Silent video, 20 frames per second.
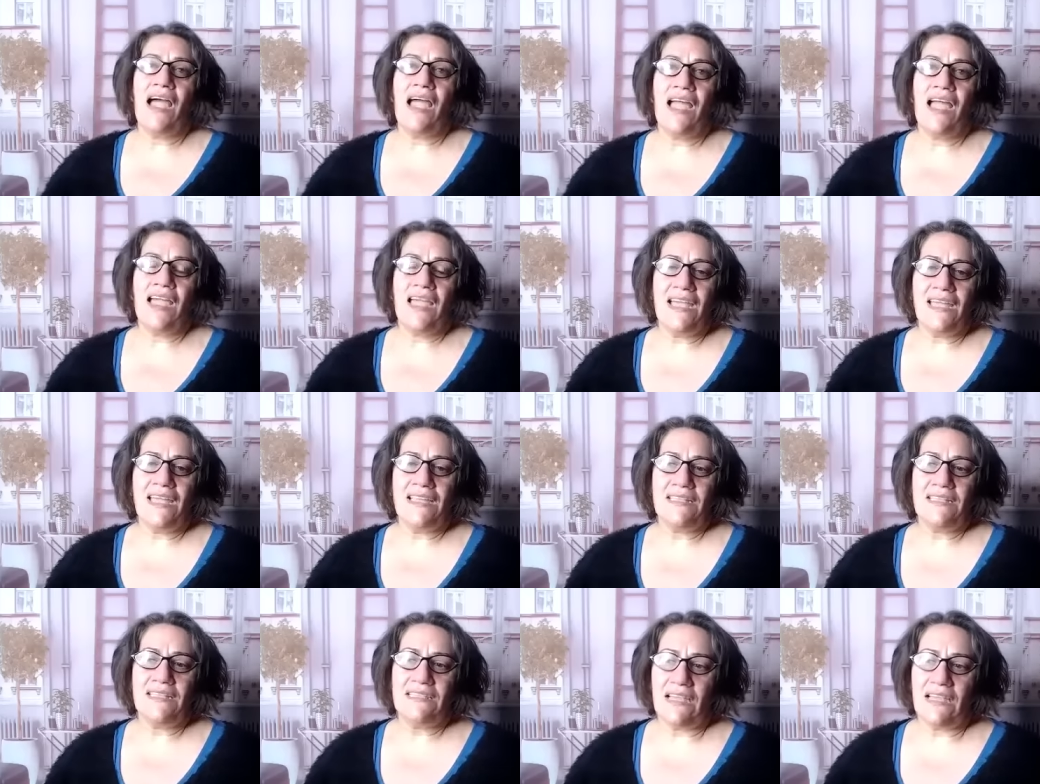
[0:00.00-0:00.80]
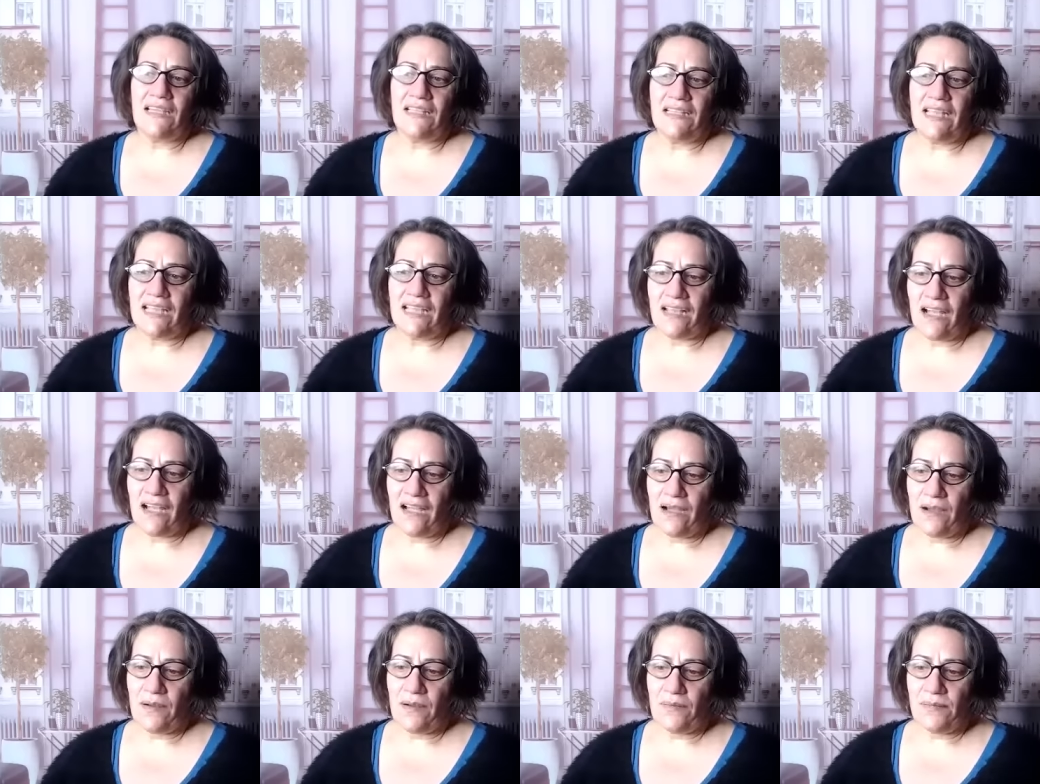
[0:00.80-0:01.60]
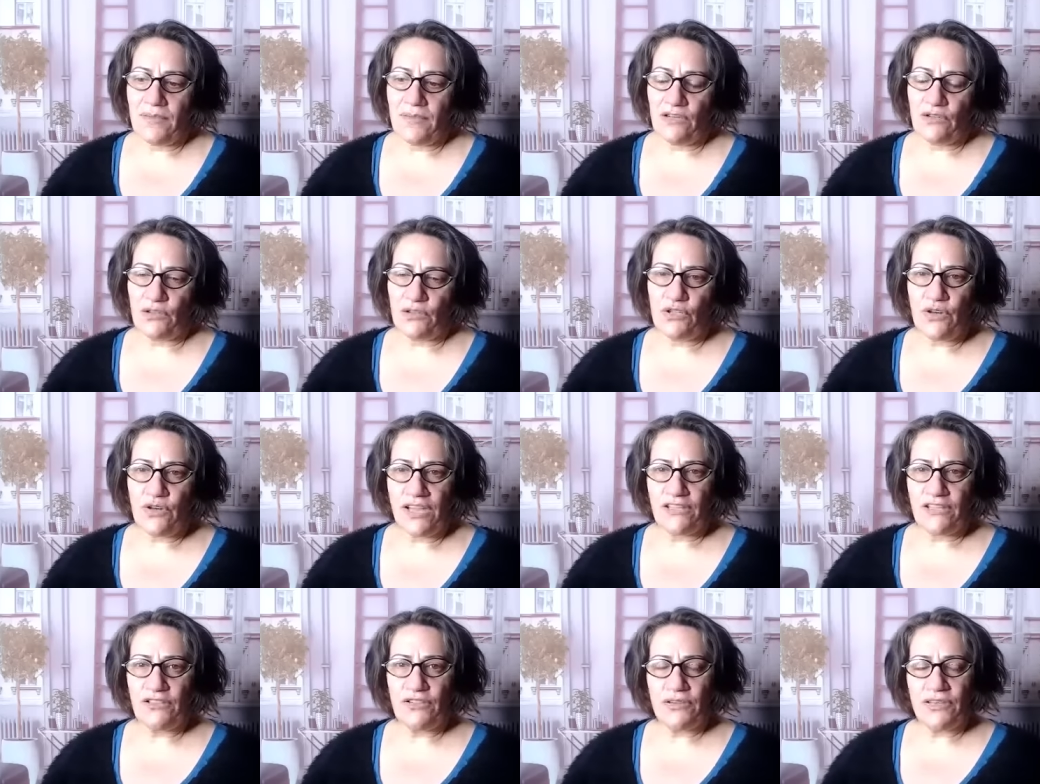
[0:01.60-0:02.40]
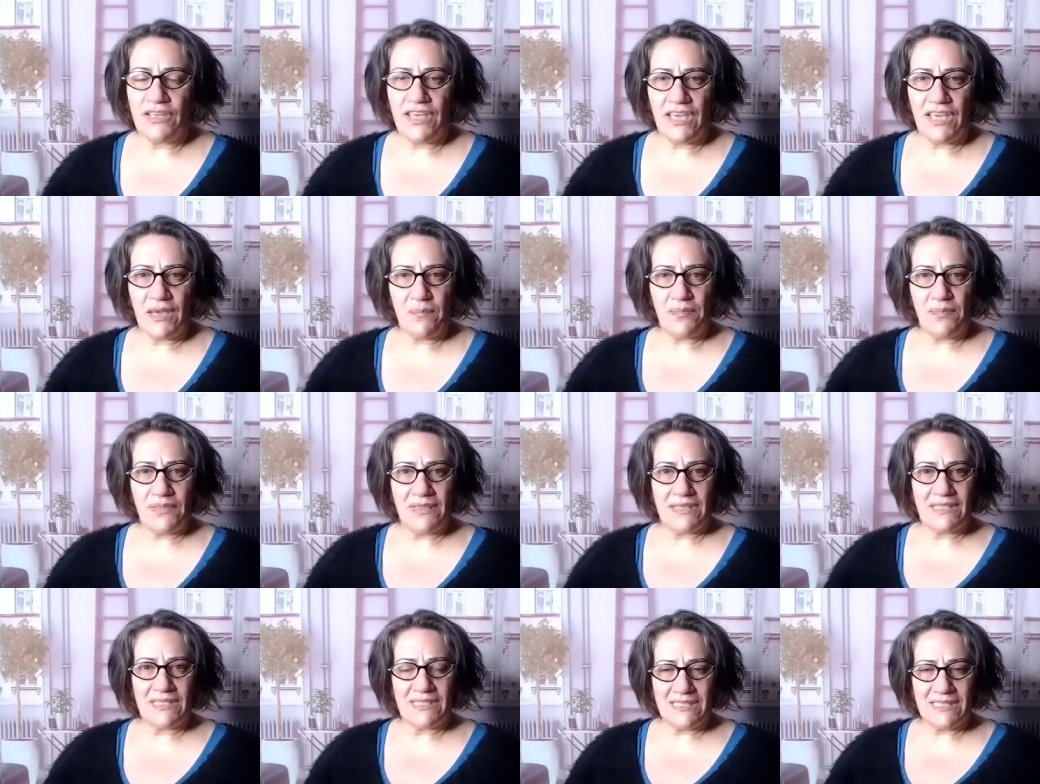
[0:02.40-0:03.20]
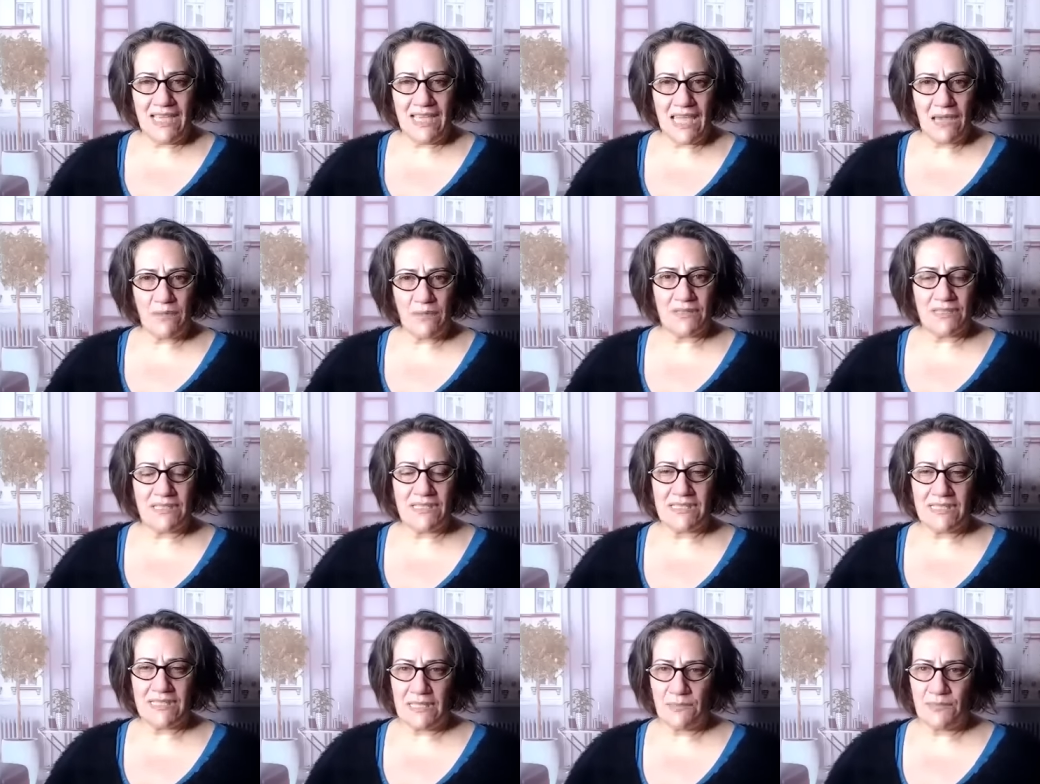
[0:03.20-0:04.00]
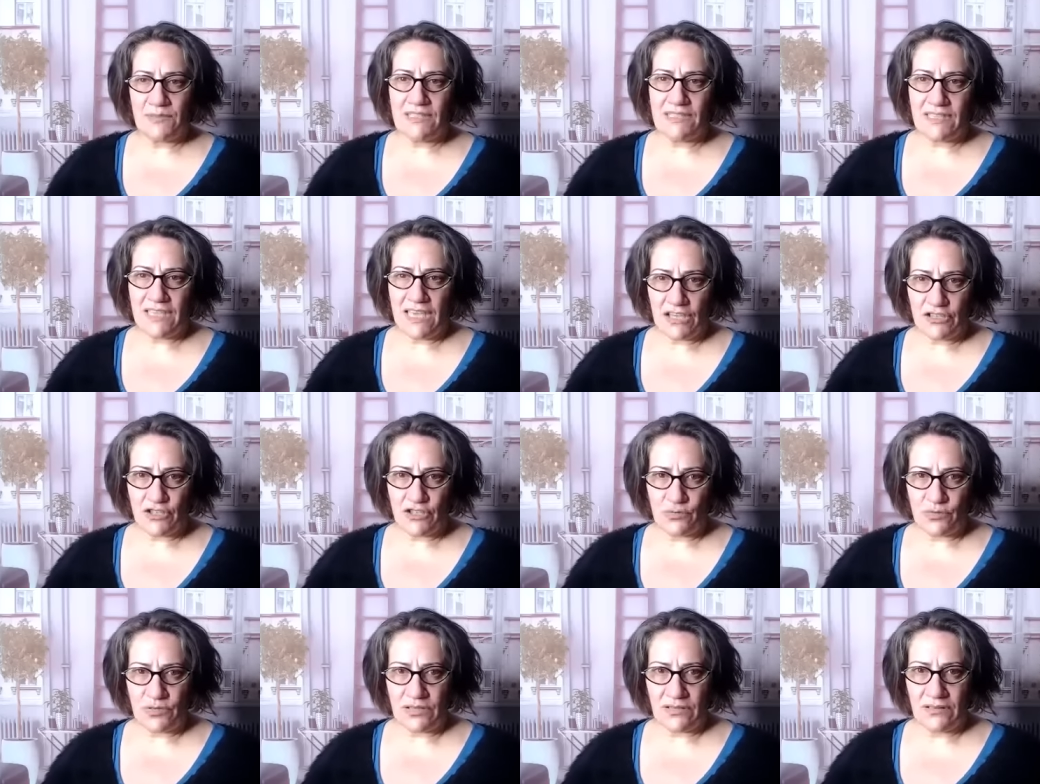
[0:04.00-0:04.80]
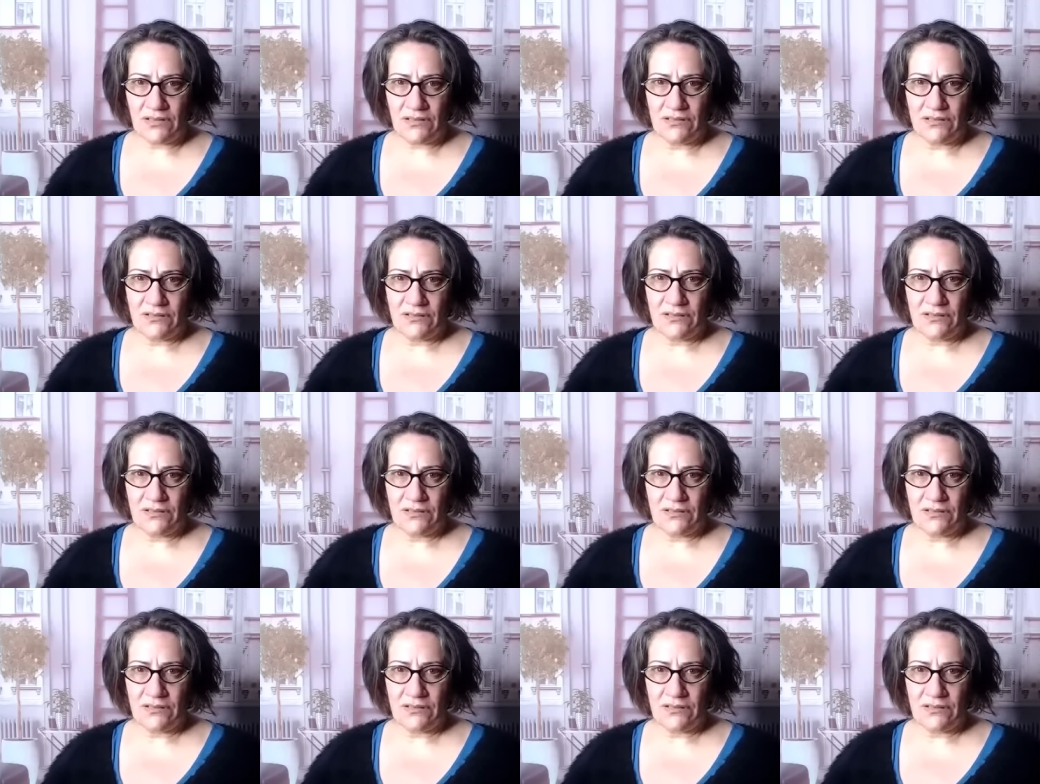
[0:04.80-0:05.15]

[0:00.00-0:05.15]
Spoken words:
And try to keep the same sleep schedule.